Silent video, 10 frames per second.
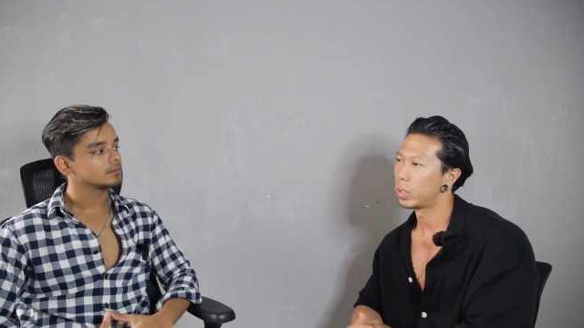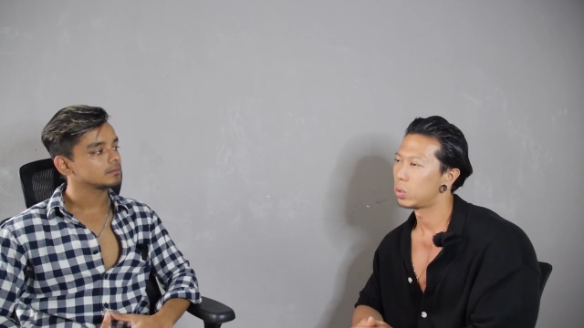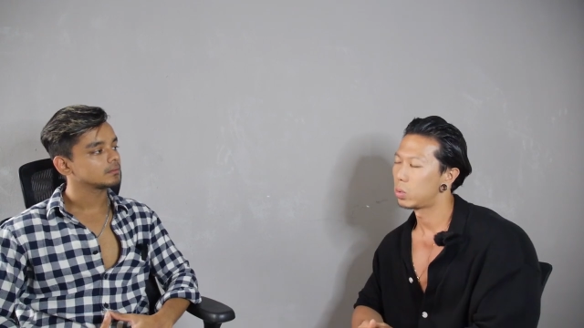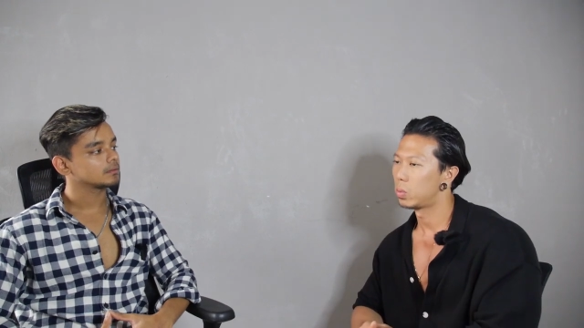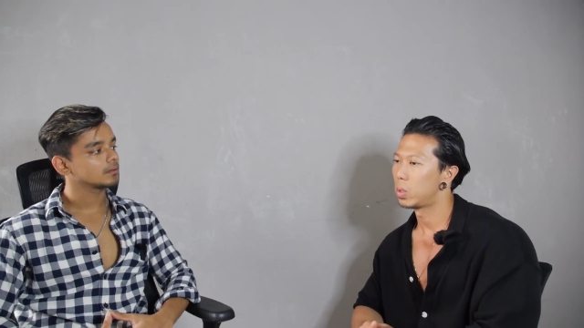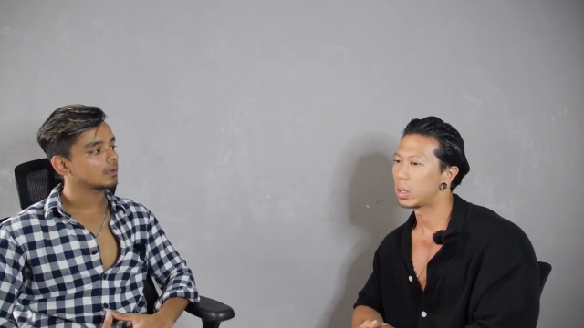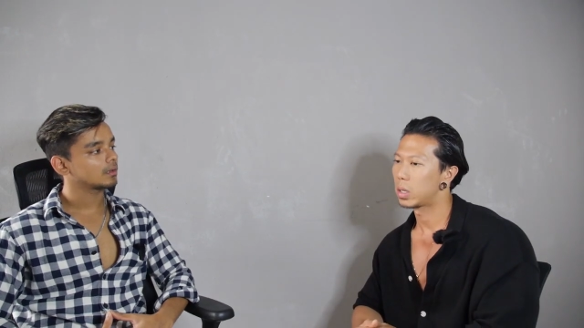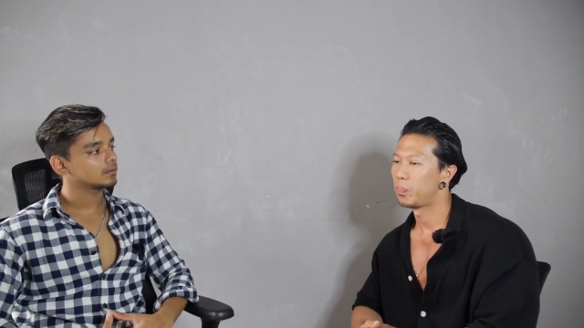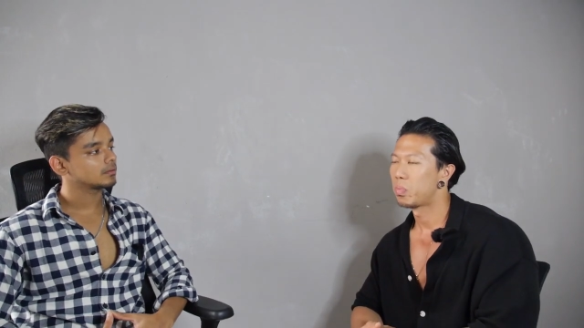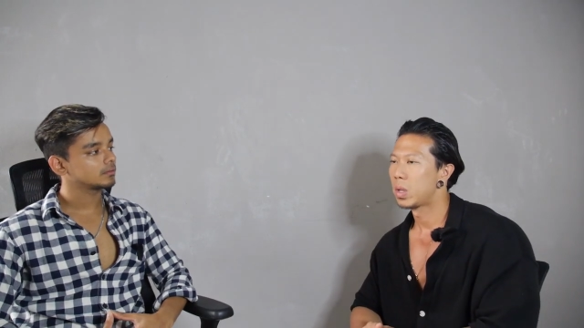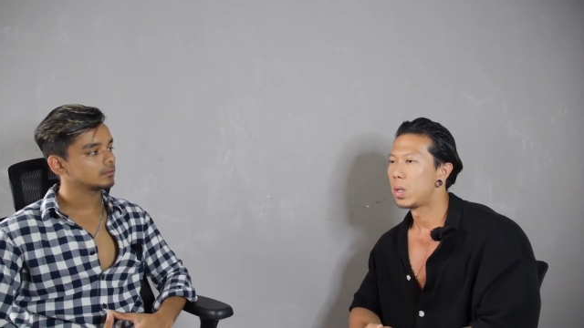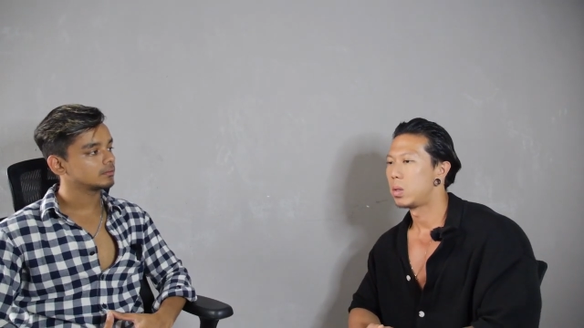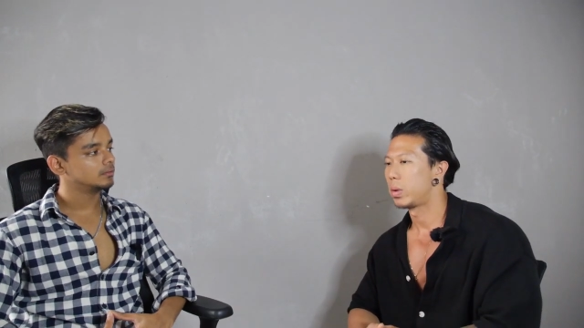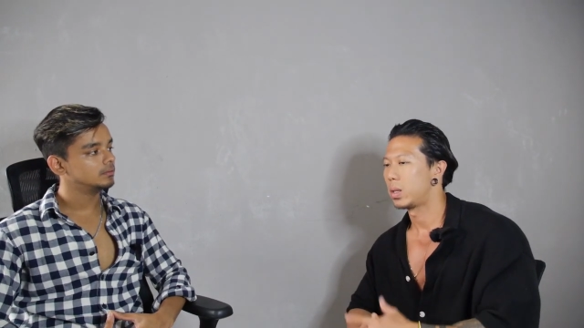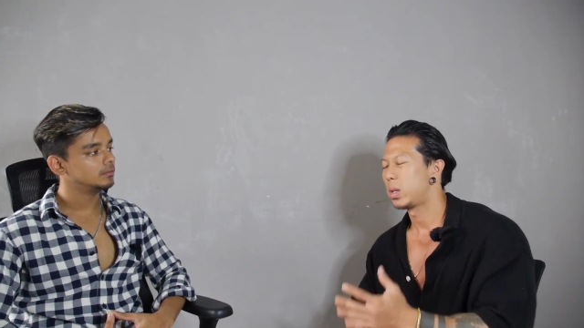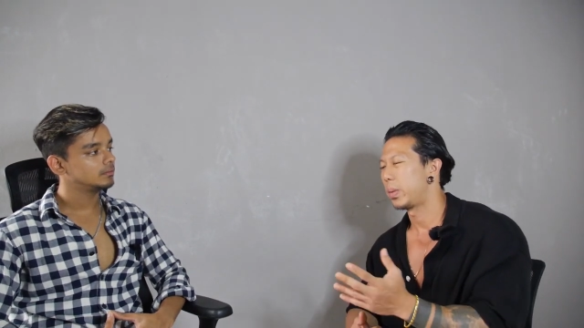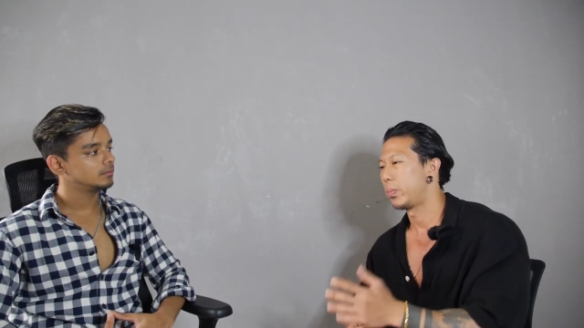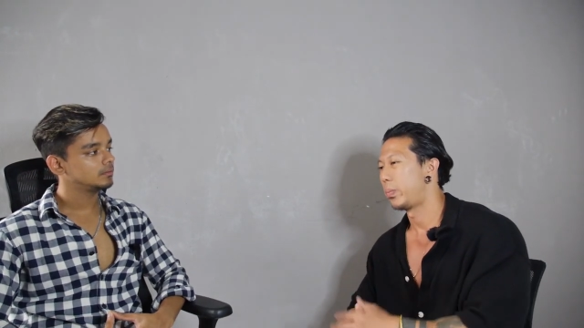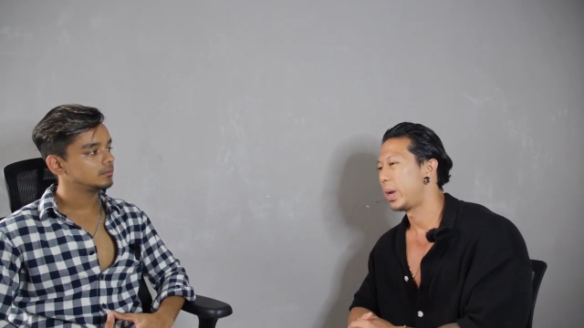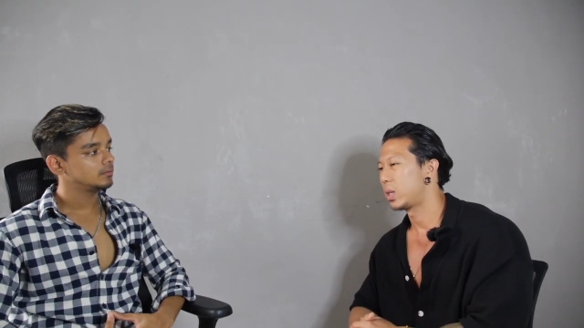Speaker 1: want to work. You can take
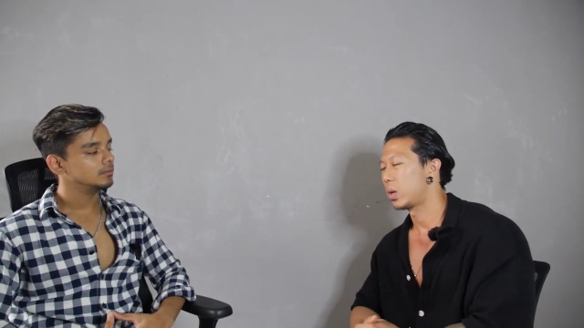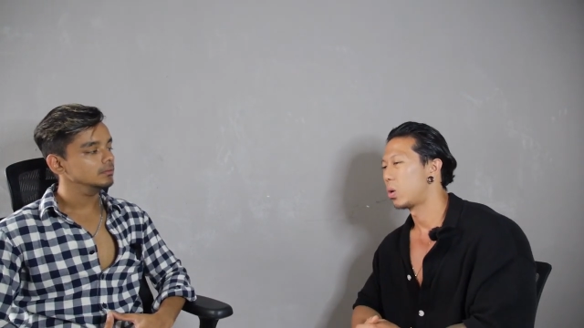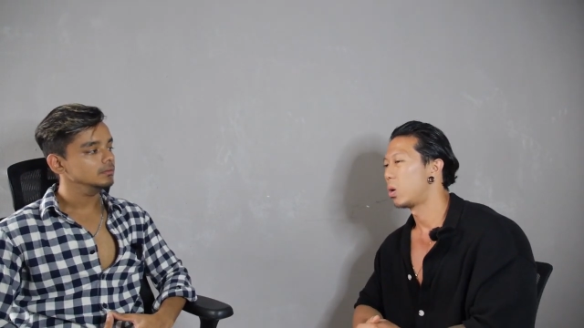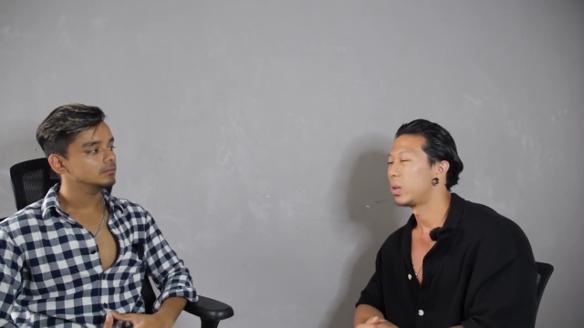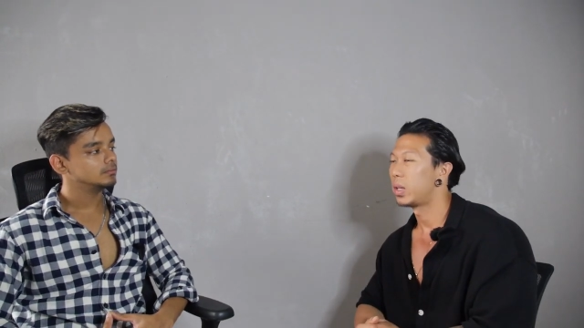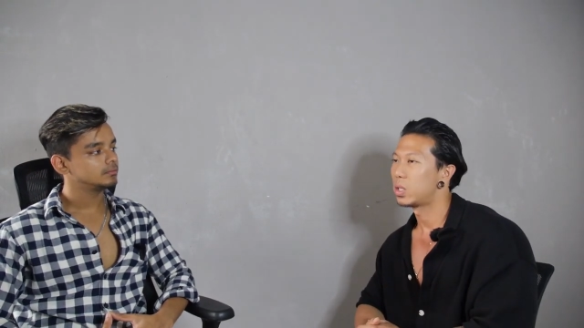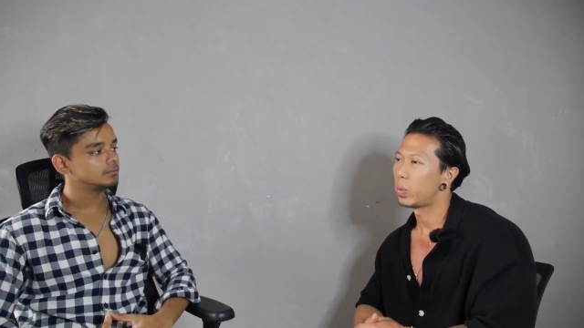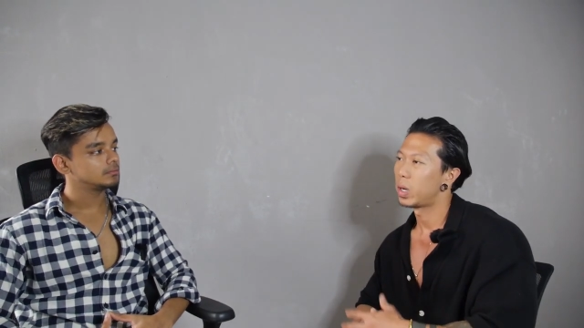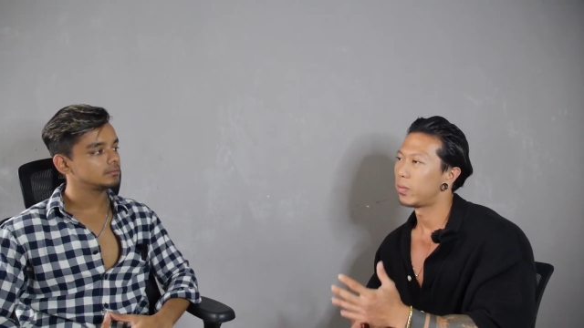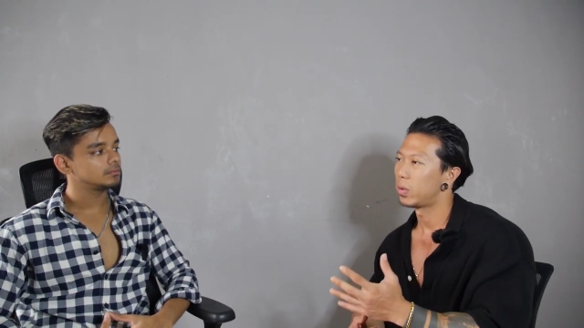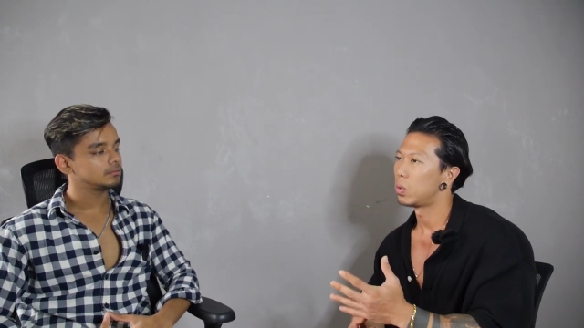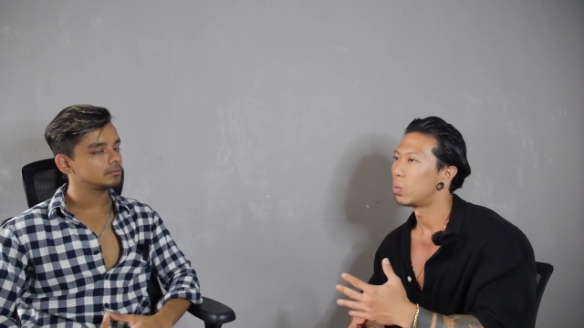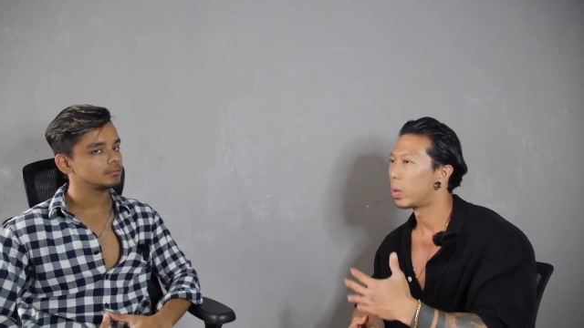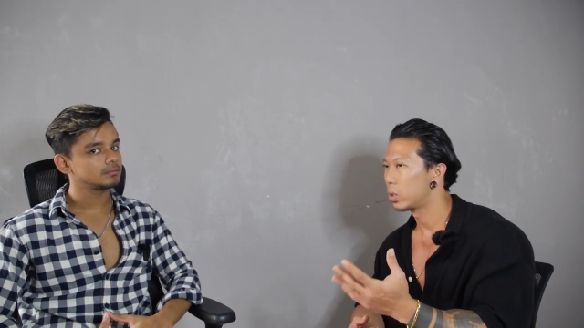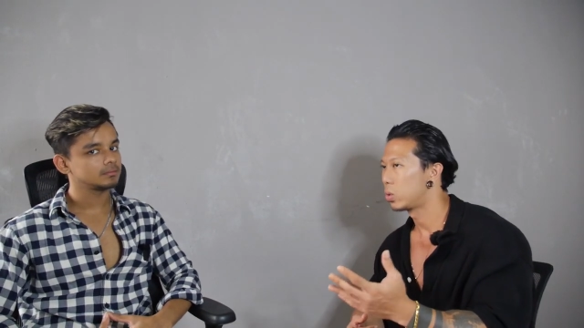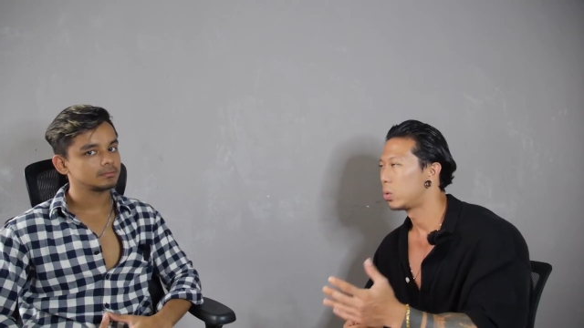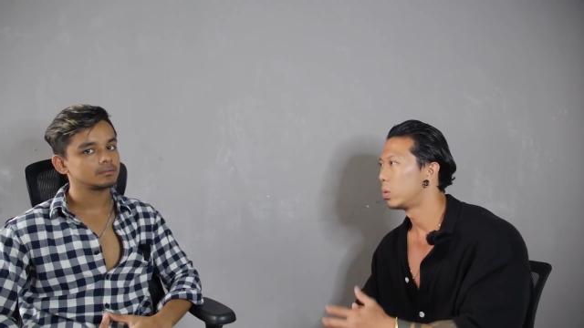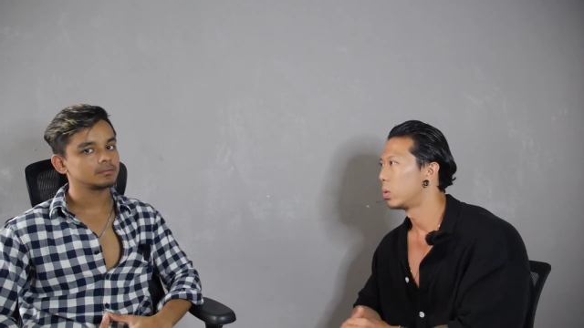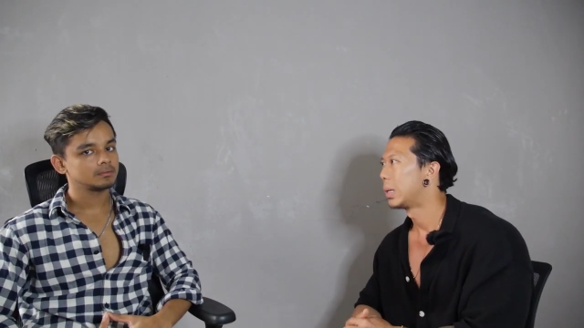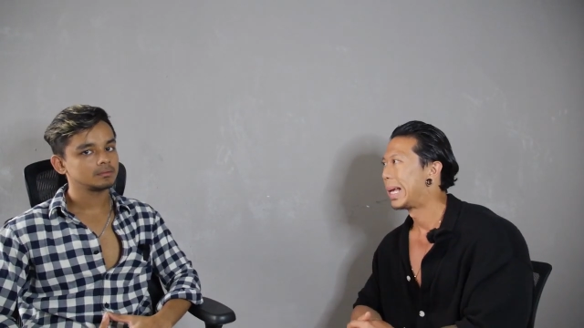breaks and holidays whenever you want to.
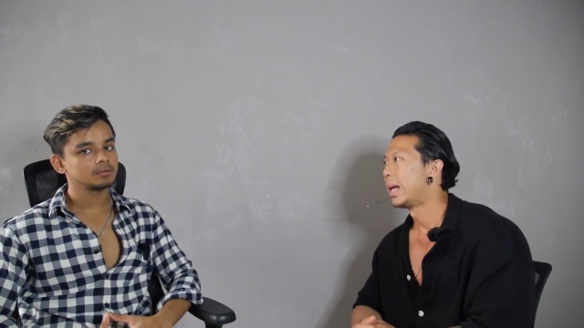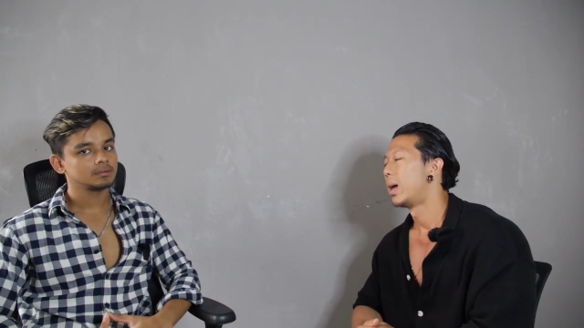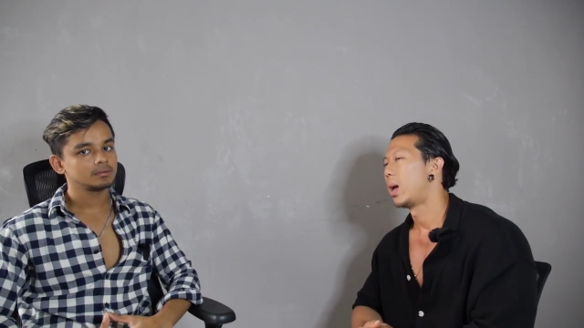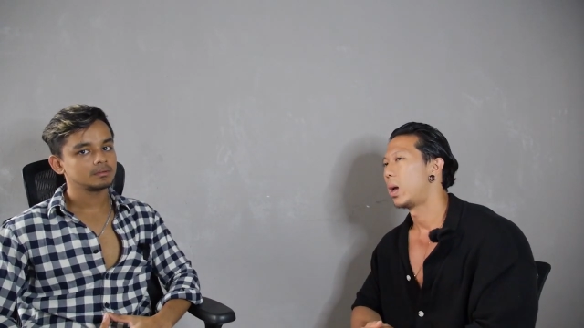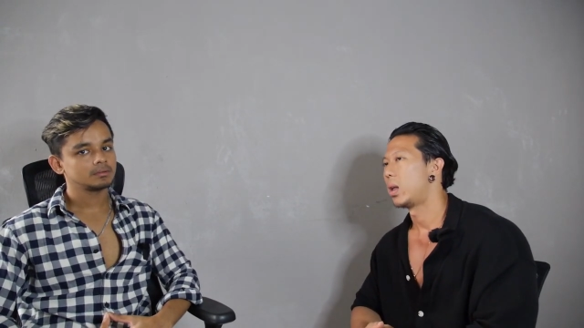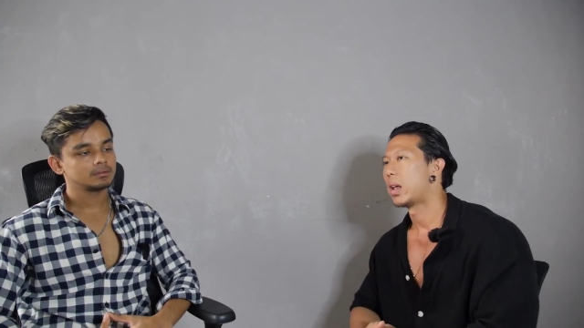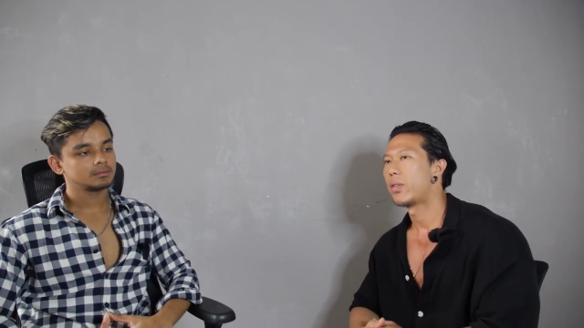And